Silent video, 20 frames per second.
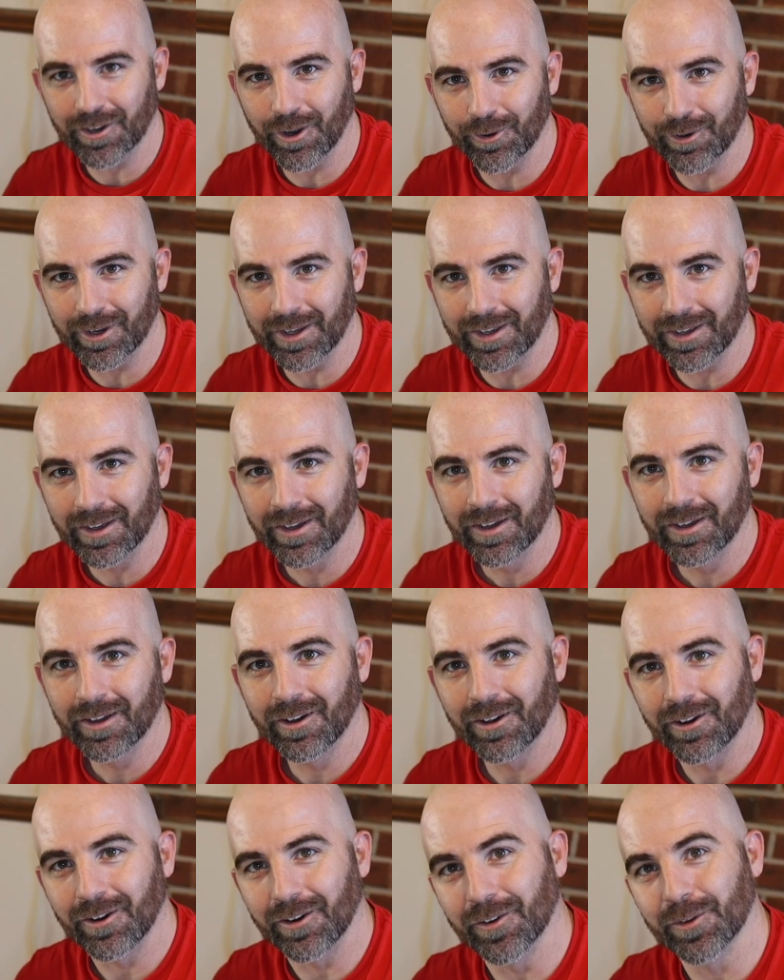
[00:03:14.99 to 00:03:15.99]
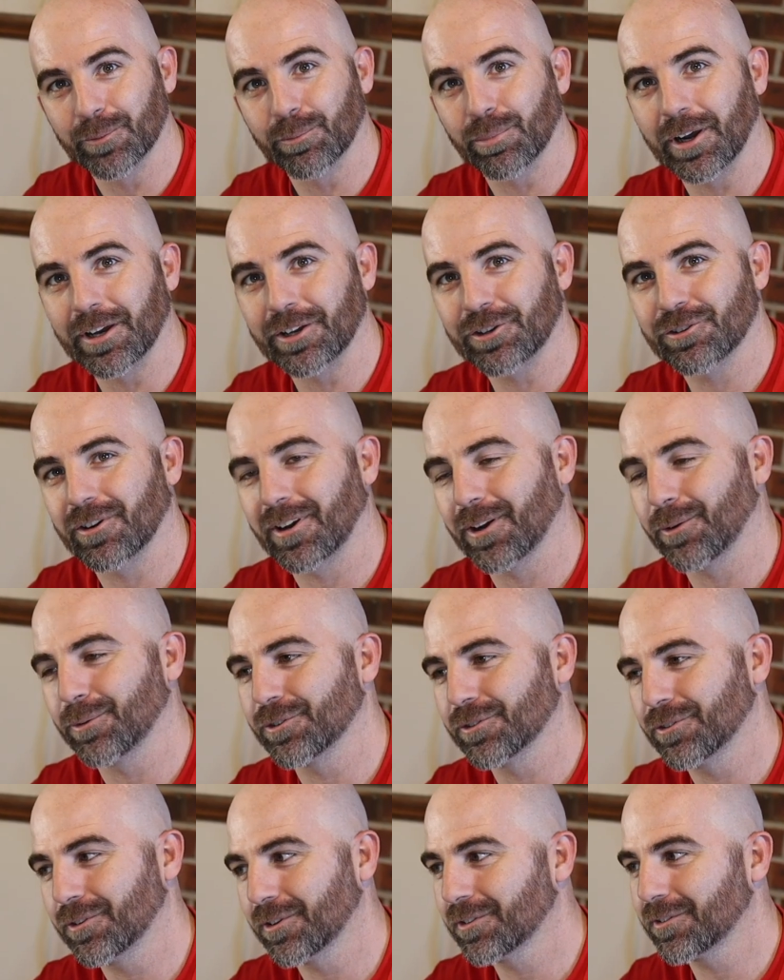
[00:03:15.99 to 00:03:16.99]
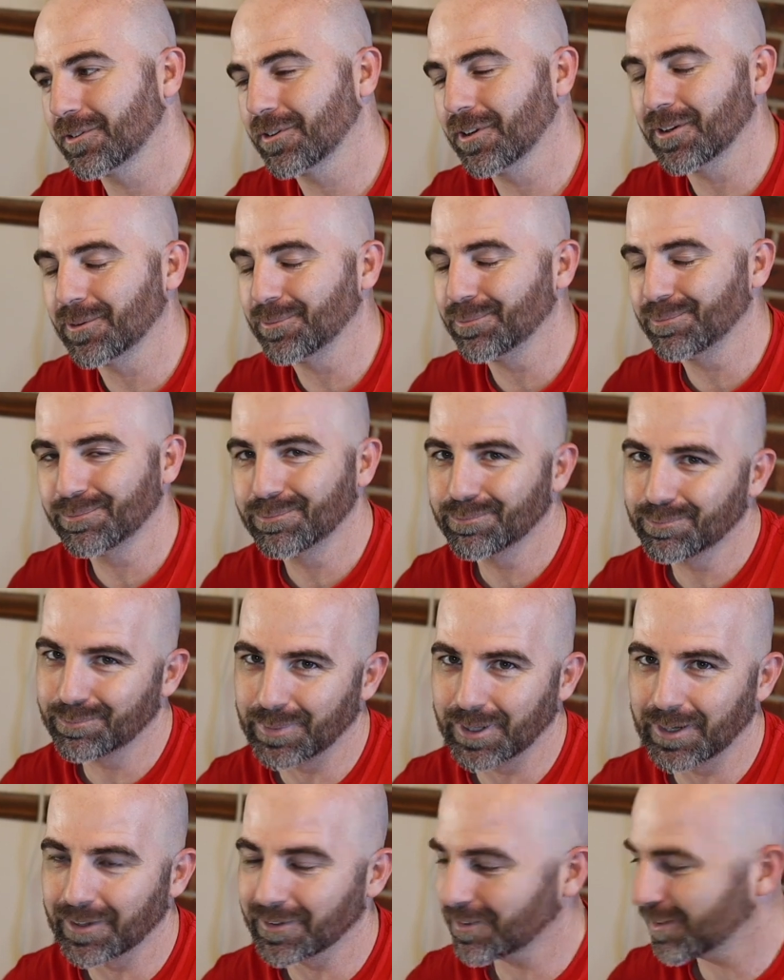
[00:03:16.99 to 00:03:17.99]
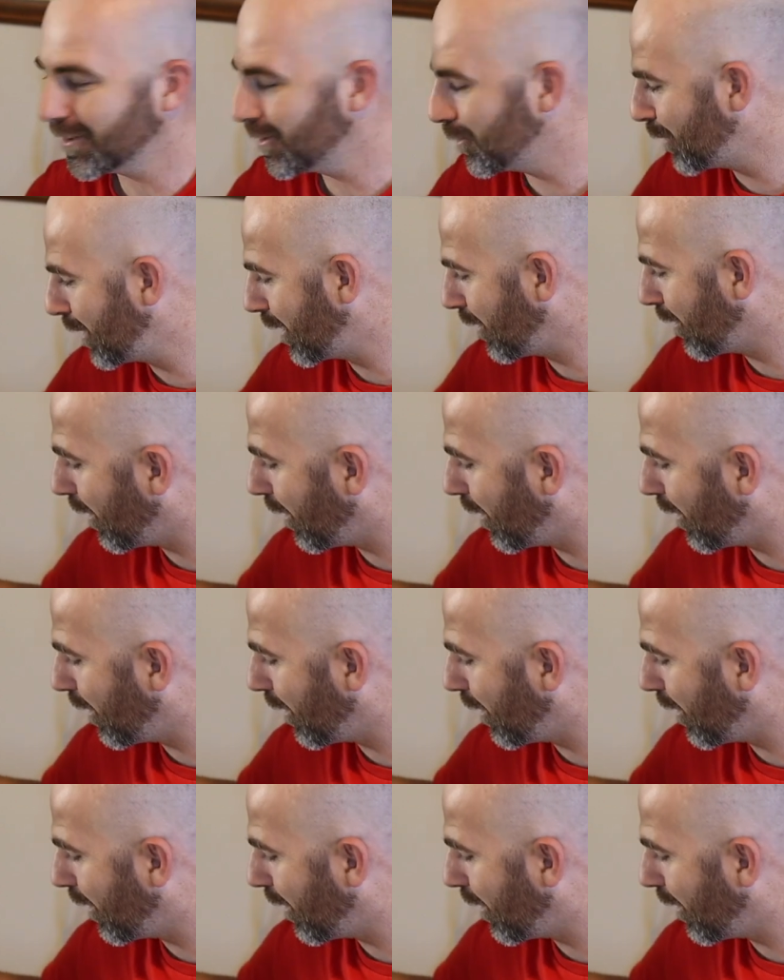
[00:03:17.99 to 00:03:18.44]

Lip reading: coating on the brake track, which looks good, but it's going to wear